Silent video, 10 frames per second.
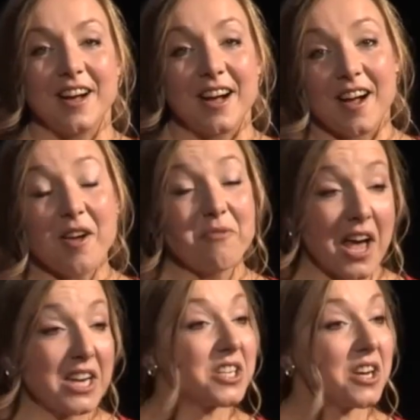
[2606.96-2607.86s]
I've
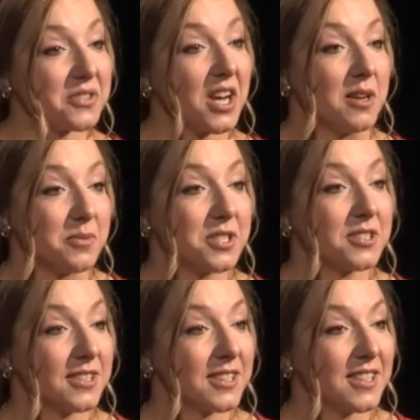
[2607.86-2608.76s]
had tough times.
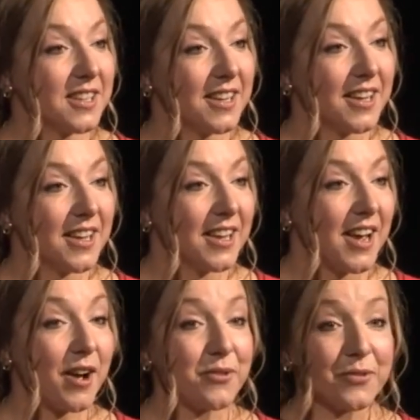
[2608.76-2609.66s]

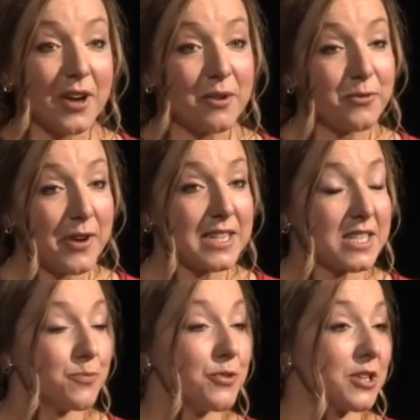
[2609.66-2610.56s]
I've
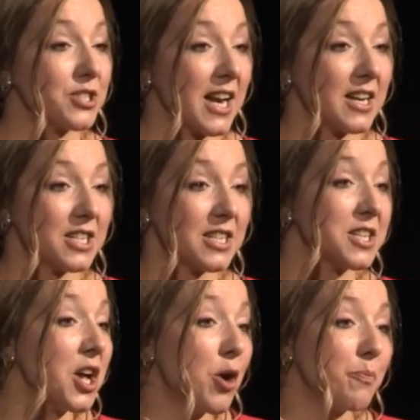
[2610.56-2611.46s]
faced some real challenges,
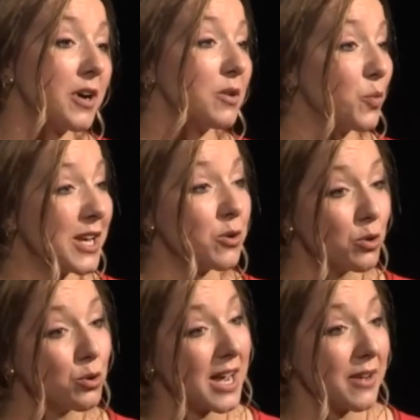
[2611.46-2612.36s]
but we
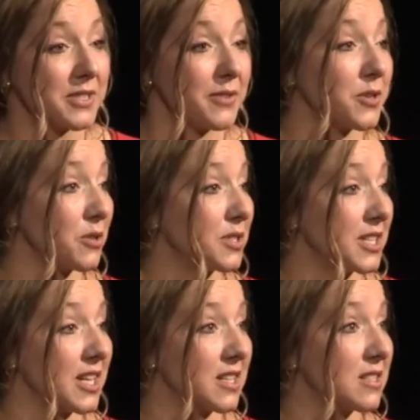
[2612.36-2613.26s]
all have
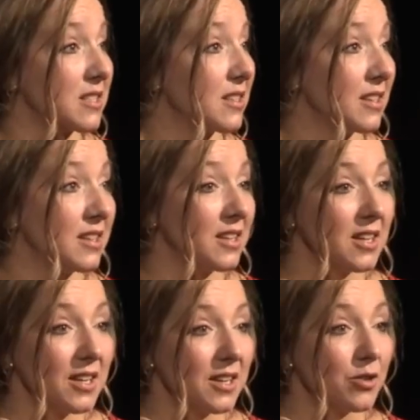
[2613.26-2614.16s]
difficulties.
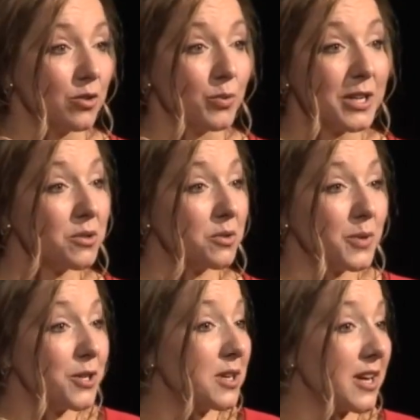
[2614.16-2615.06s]
We
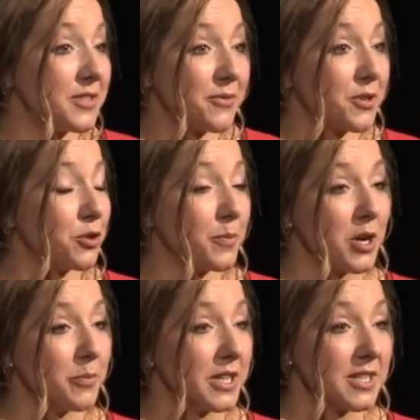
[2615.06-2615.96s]
all have difficult
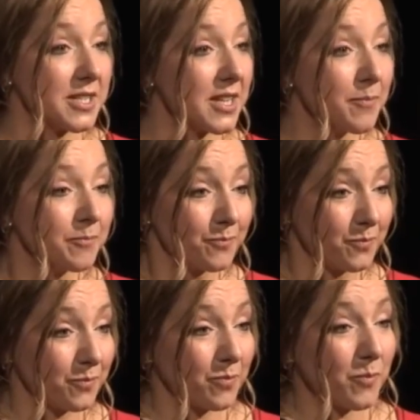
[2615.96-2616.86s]
moments.
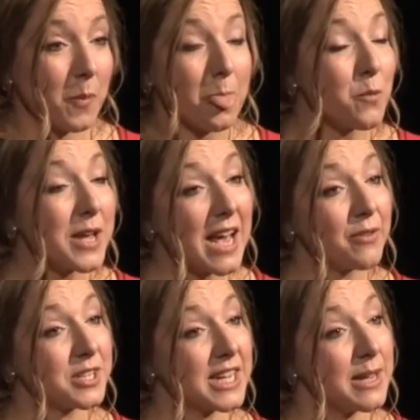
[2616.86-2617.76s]
We
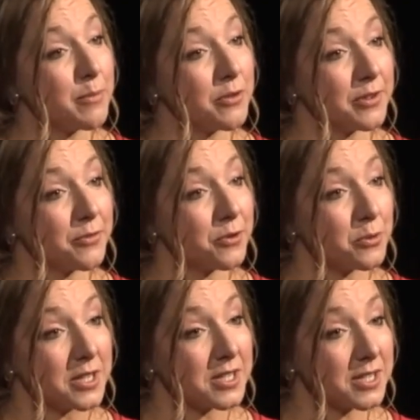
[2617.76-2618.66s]
have to keep moving
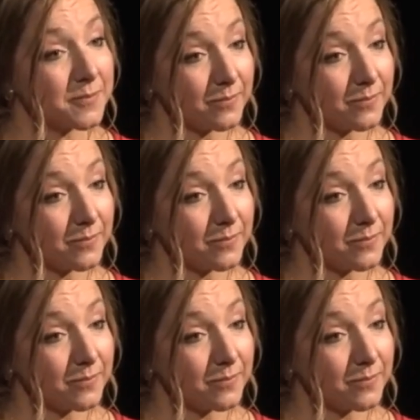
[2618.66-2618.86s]
forwards.